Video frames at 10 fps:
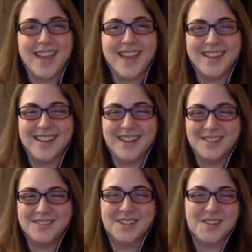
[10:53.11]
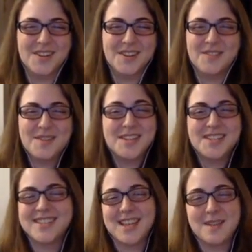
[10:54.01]
and it'll record pretty much
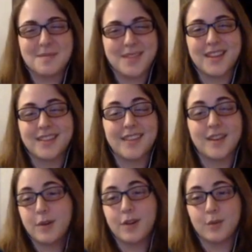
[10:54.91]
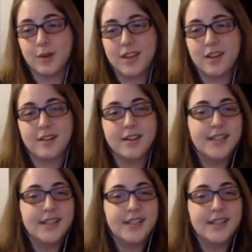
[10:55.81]
the same things that a birder would hear.